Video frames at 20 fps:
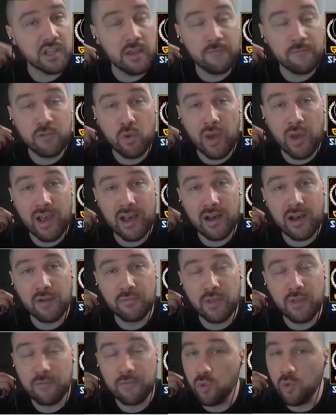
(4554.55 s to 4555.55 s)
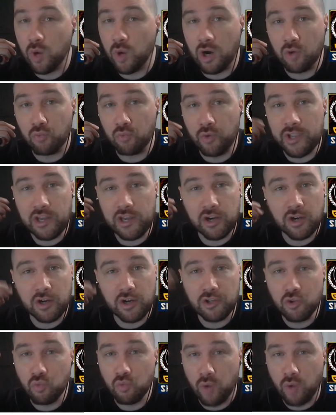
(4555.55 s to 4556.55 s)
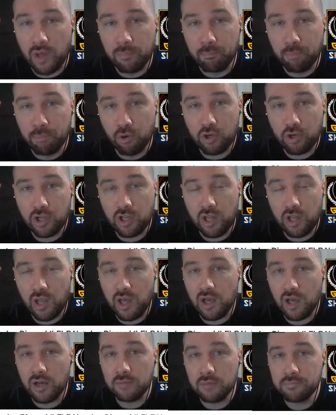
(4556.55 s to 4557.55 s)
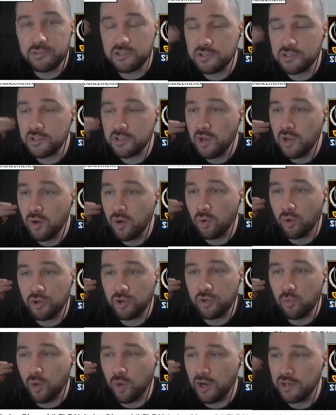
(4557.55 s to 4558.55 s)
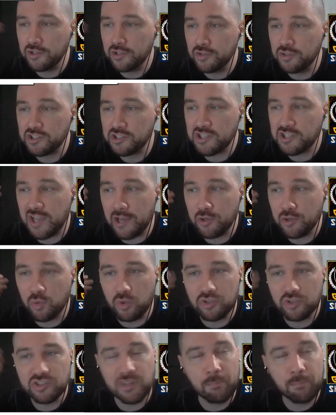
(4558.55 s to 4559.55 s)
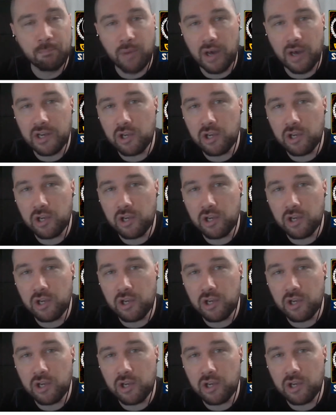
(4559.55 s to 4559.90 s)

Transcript: If you are a reader and you run book clubs, or you want to schedule some buddy